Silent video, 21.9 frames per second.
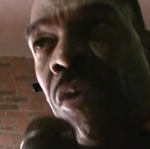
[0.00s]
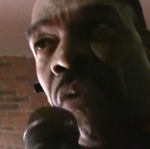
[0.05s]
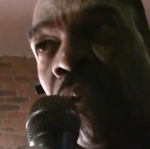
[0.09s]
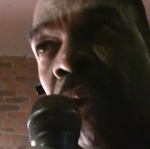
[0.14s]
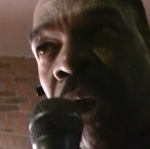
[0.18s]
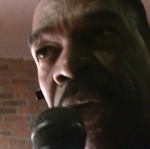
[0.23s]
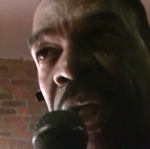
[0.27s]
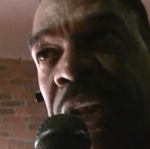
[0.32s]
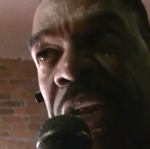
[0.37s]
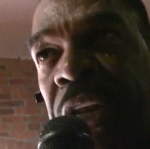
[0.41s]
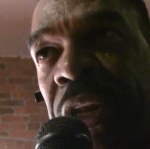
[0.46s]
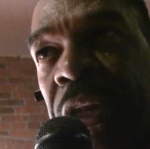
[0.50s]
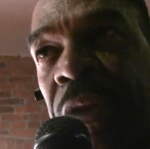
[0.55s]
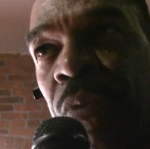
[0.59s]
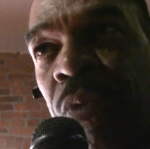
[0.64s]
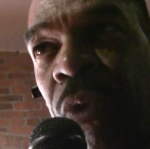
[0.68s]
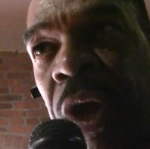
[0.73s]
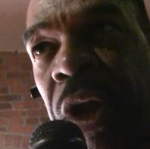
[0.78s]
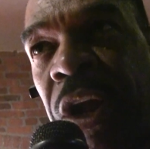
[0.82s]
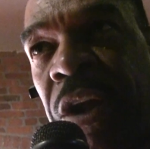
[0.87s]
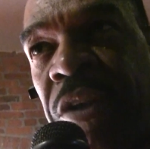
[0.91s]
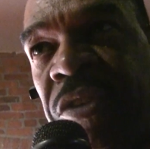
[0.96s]
Well,
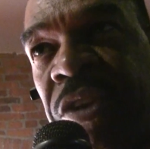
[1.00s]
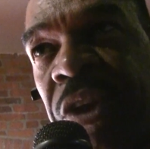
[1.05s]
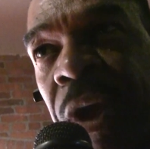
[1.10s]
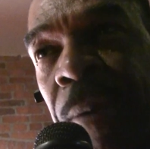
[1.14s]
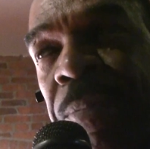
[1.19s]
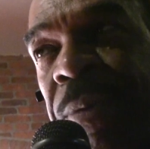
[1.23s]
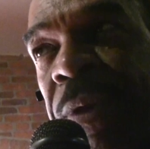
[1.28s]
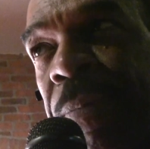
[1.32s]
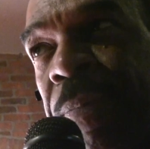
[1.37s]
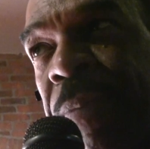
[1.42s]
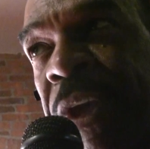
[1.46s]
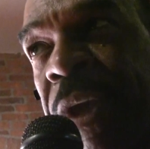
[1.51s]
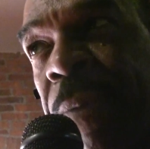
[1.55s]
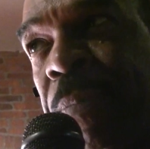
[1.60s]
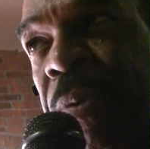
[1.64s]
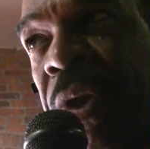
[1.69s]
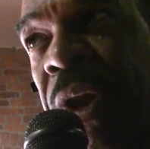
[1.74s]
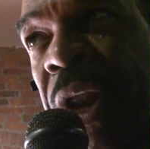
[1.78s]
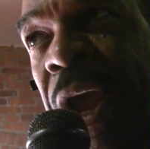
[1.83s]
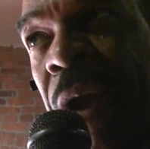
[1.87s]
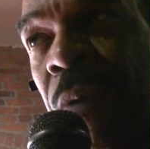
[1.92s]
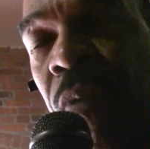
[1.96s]
well, there's a couple of
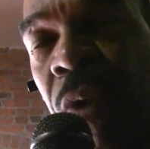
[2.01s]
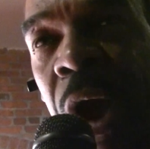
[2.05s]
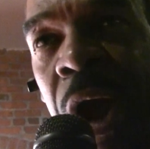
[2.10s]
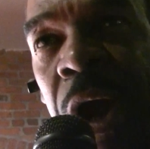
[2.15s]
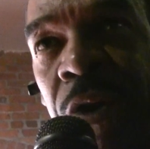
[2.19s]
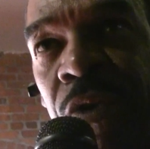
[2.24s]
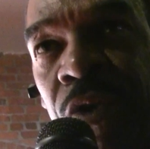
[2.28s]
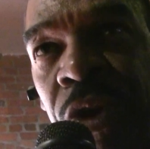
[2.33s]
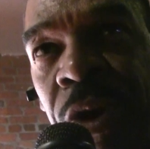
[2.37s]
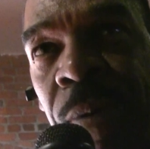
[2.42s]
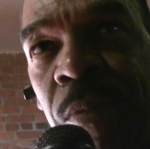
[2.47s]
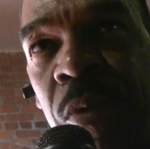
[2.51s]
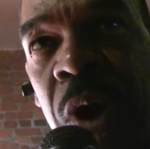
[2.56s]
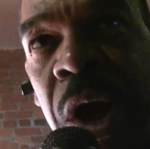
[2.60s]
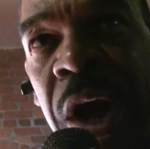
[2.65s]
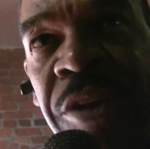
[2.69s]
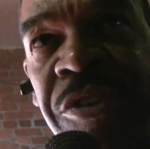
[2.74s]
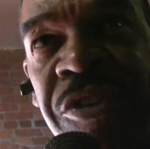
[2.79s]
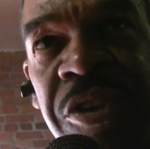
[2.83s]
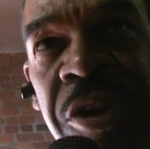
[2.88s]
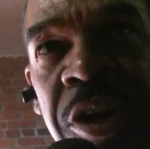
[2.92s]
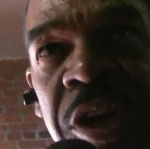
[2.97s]
people. I, I grew up
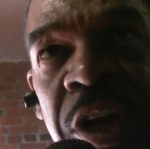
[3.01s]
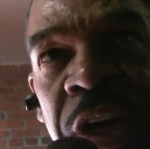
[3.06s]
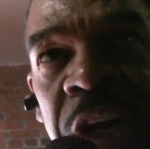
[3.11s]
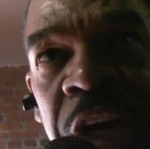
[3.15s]
watching